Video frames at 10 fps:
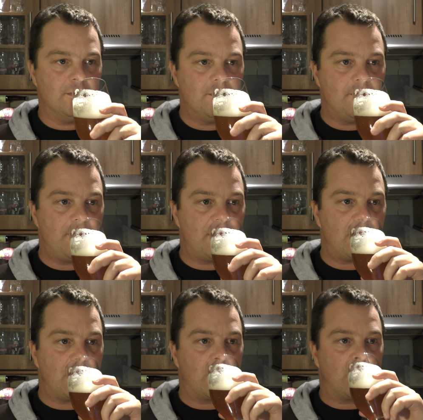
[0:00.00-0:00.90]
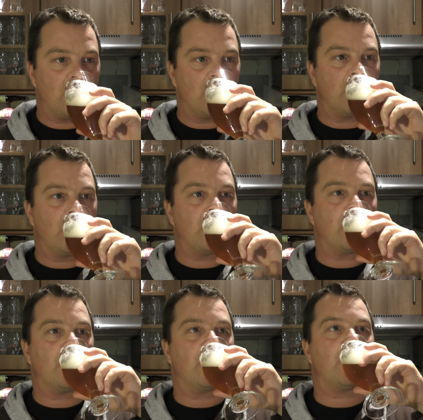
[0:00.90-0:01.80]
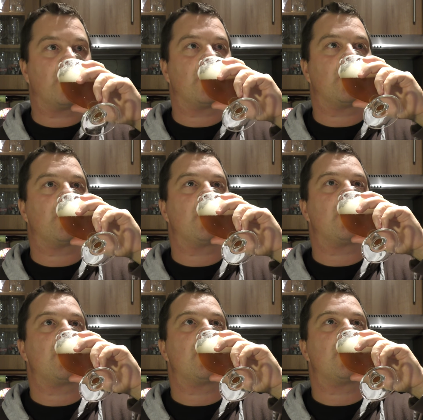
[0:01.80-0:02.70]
[no speech]